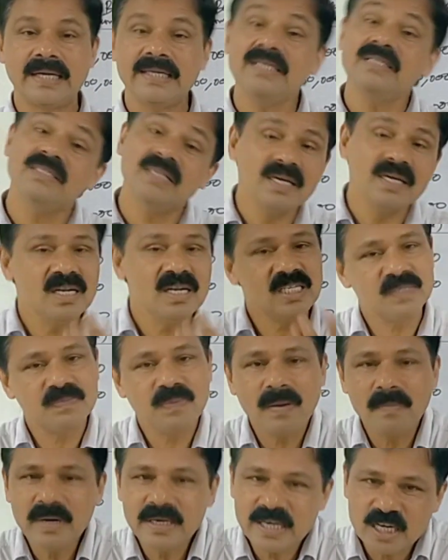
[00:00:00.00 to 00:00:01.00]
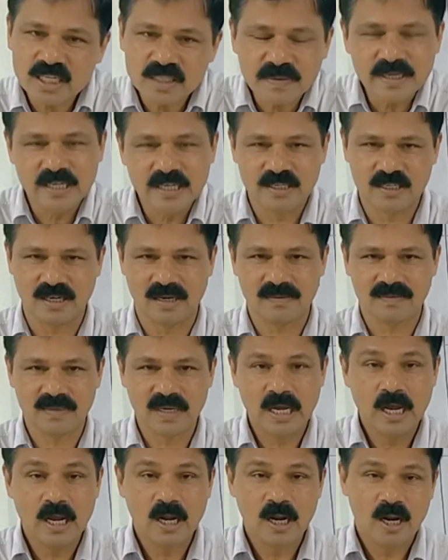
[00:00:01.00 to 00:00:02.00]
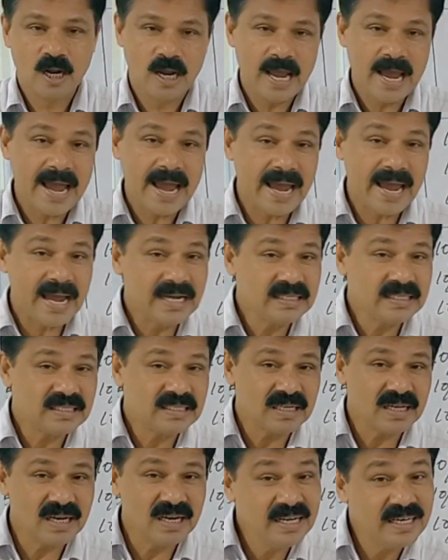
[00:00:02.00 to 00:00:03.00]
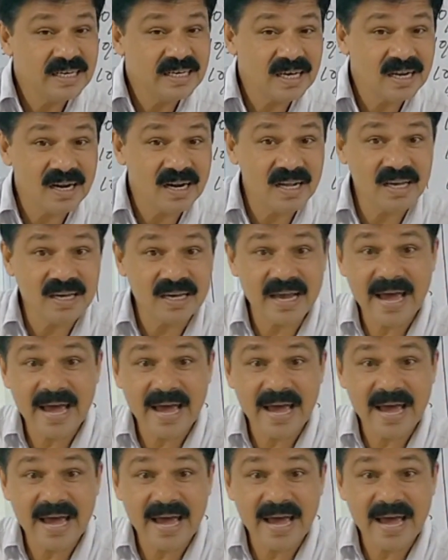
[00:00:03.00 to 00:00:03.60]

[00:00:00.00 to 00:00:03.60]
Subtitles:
is against public expenditure, as nearly